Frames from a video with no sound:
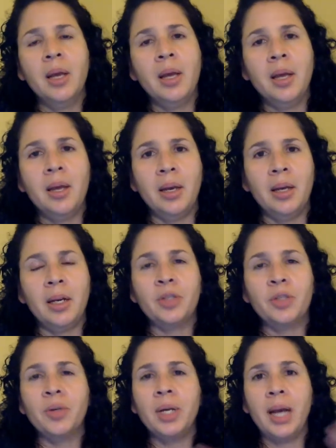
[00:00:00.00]
And I
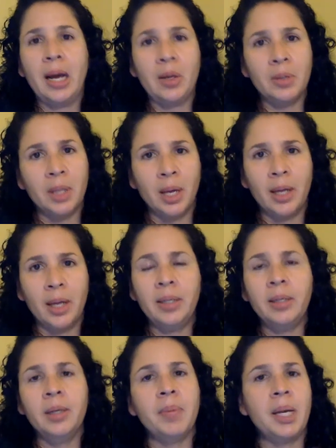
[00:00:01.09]
try to outline
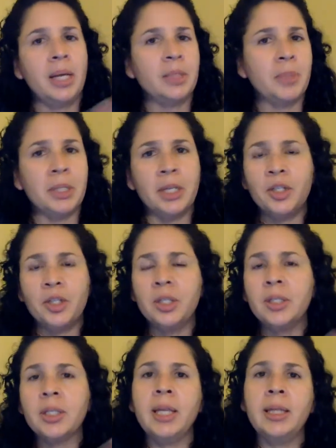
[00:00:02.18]
my
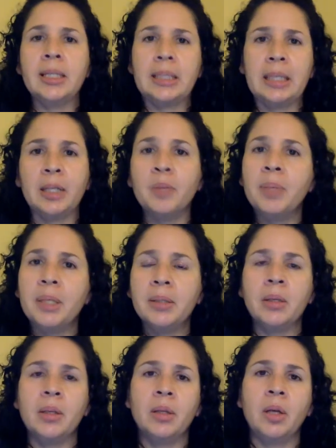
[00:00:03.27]
expectations in the
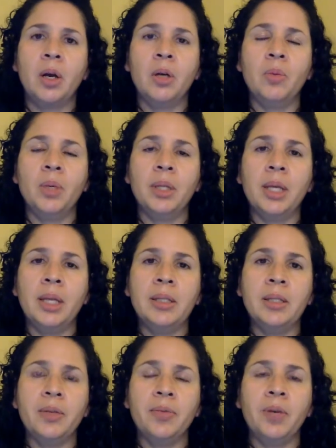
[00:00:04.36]
syllabus along with in the
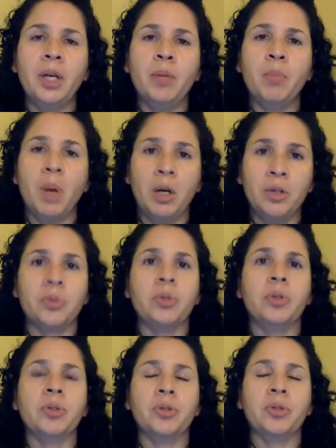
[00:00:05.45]
different
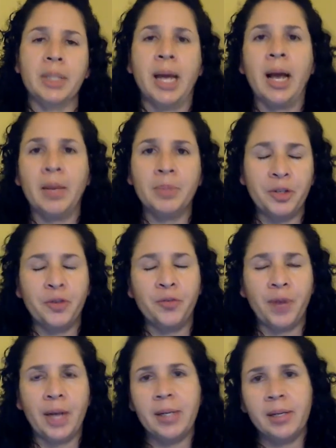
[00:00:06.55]
modules or tabs that you
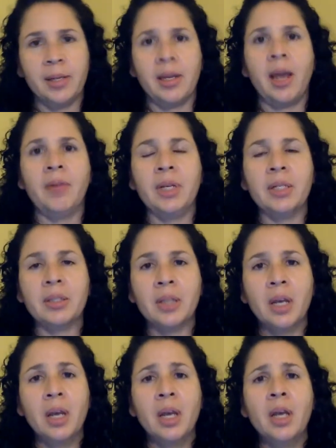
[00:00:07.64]
find in Canvas.
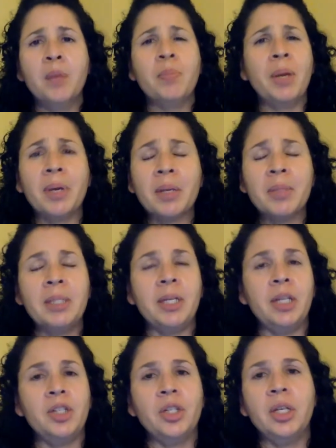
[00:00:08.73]
My
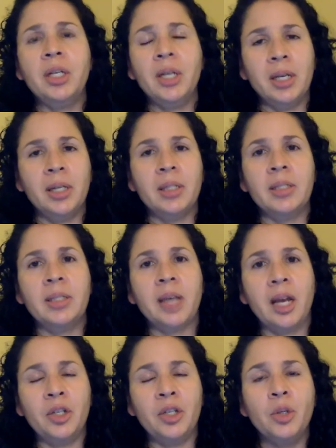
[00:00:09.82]
recommendation is
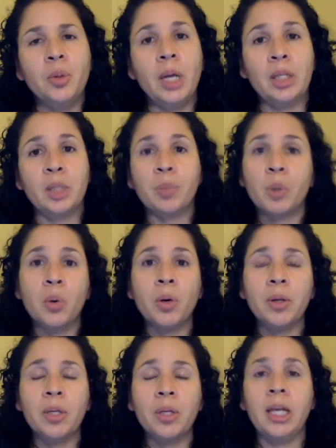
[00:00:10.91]
that you
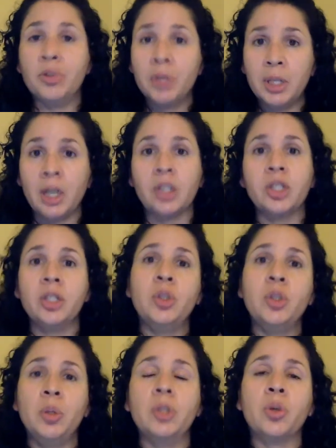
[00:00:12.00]
explore the introduction
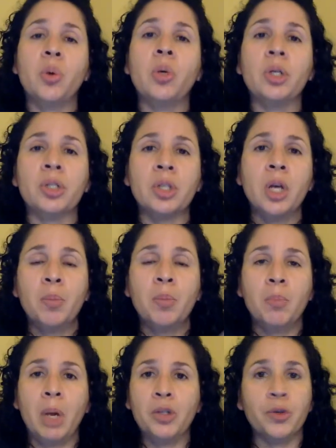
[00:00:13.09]
to this course
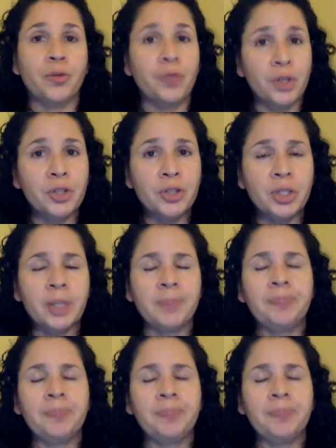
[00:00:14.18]
module first,